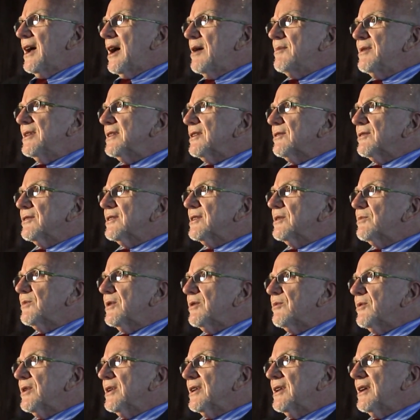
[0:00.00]
I mean, little did
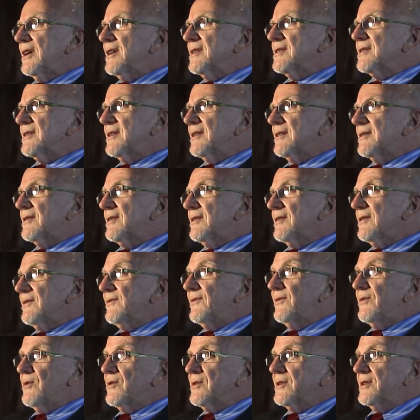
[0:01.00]
we realize
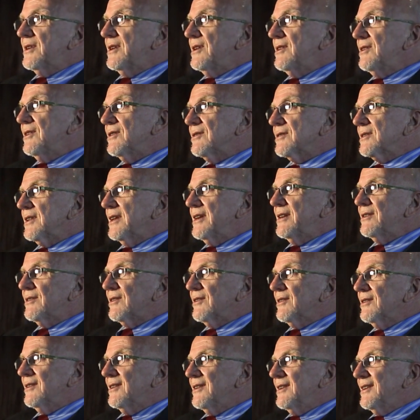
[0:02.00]
that 14 years
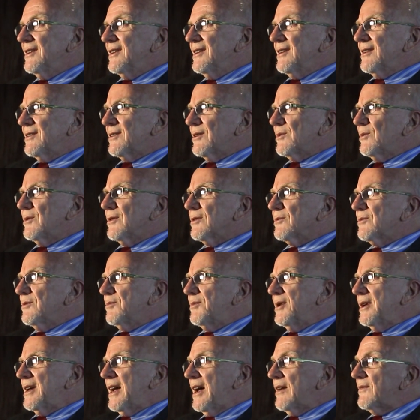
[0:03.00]
later, the world
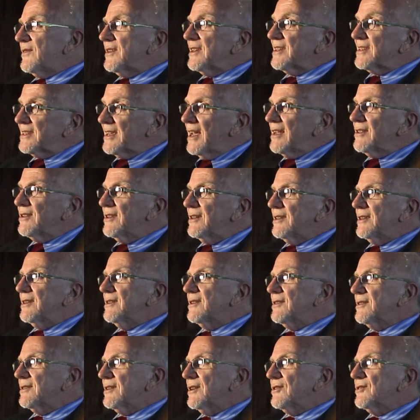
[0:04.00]
would have descended
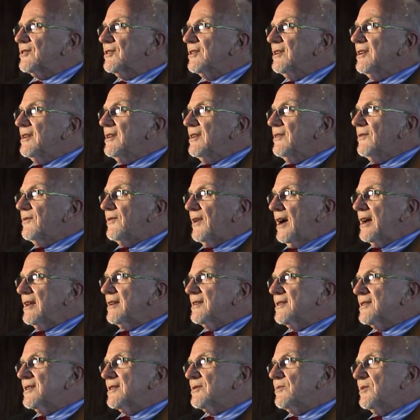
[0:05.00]
into such
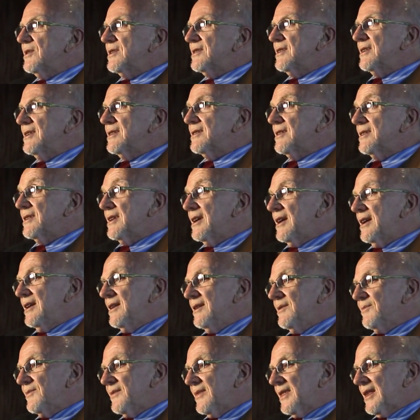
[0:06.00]
violence as we see
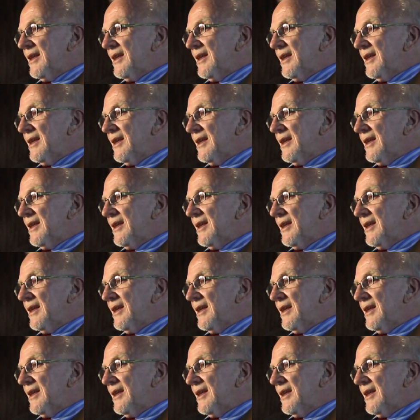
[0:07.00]
today.